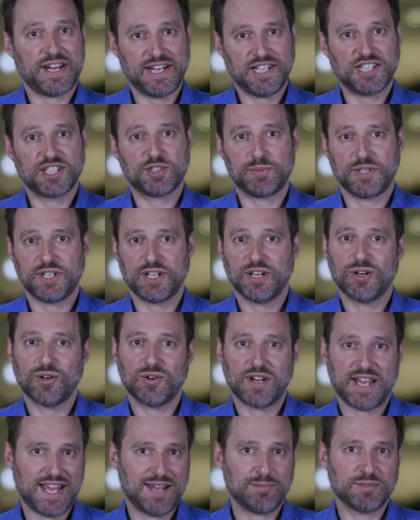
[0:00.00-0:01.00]

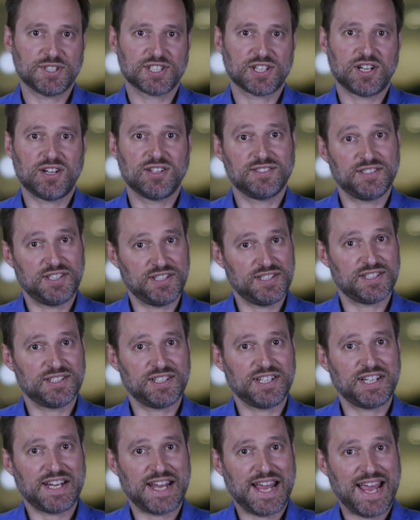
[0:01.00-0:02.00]
HBO, Amazon,
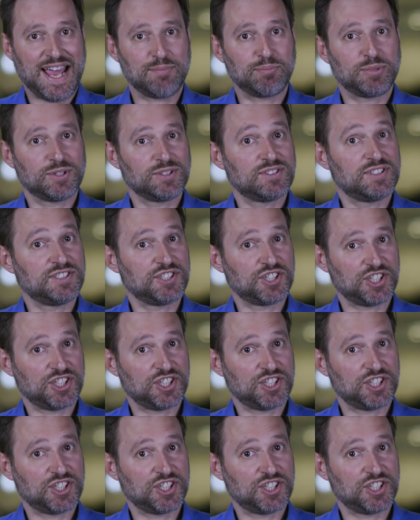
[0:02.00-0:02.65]
Disney, Apple and